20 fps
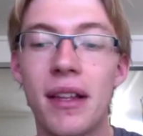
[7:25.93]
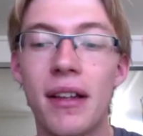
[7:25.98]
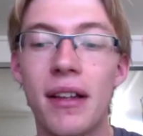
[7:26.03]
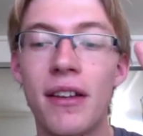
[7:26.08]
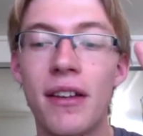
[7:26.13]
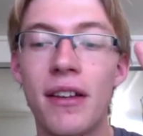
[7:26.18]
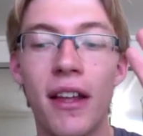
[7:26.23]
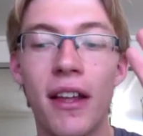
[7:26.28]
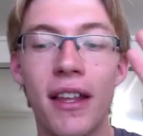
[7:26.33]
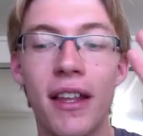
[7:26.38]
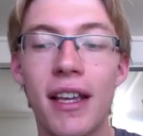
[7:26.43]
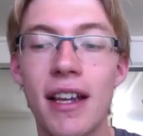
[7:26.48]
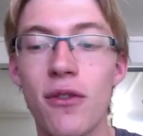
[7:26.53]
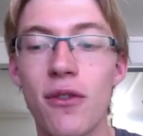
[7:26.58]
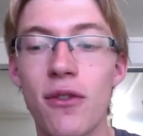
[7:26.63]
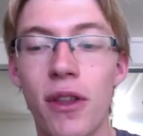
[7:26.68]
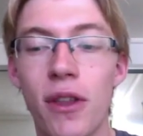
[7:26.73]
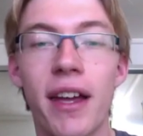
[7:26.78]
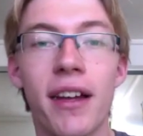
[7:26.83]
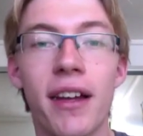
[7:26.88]
neither here
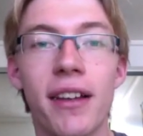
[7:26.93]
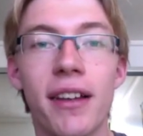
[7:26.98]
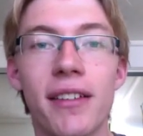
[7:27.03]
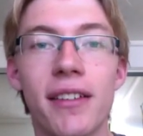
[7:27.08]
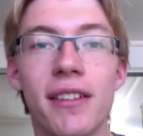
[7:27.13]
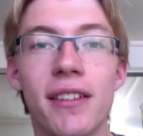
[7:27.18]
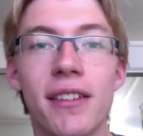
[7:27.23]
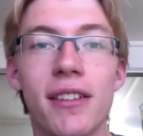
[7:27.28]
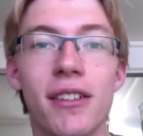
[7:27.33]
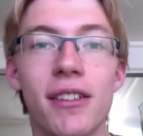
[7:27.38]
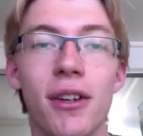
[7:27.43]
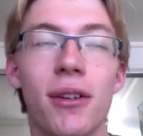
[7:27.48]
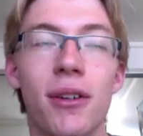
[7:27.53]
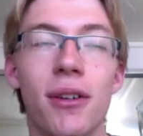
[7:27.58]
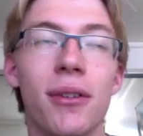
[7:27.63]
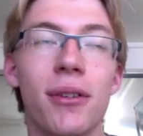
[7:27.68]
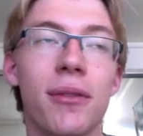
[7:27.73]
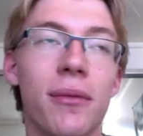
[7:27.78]
nor there. So,